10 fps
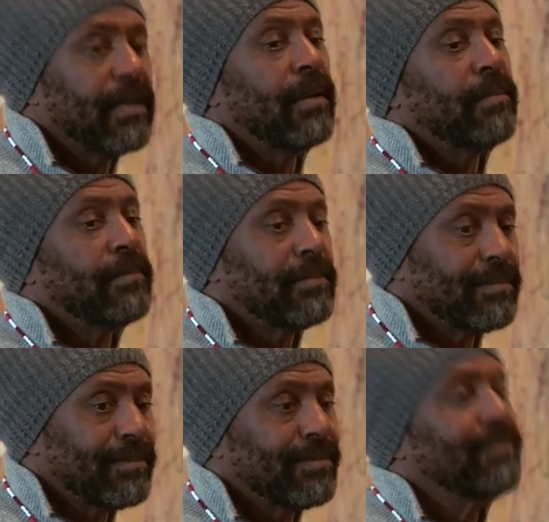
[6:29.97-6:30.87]
up,
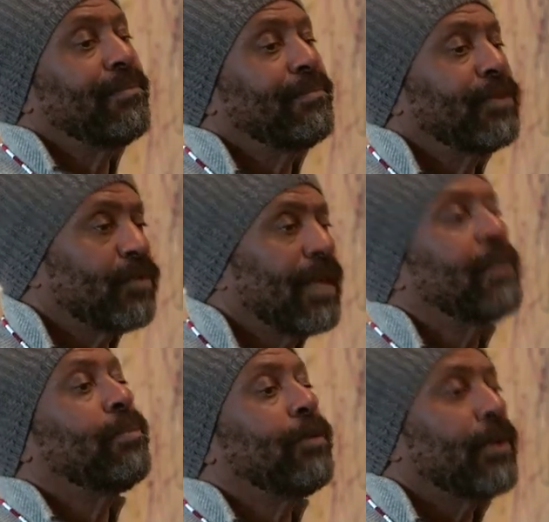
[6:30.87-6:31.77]
trying
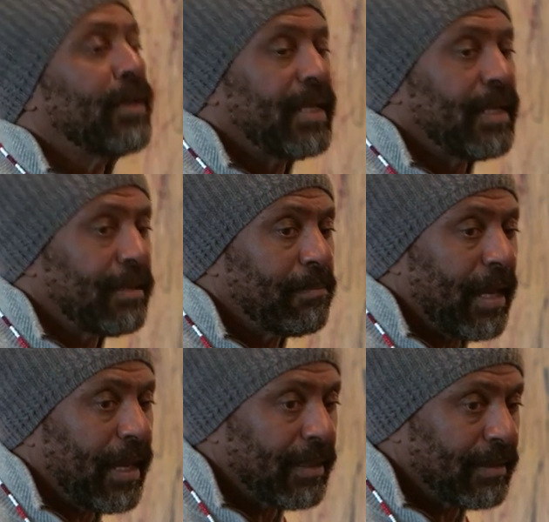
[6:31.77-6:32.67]
to pull her head back.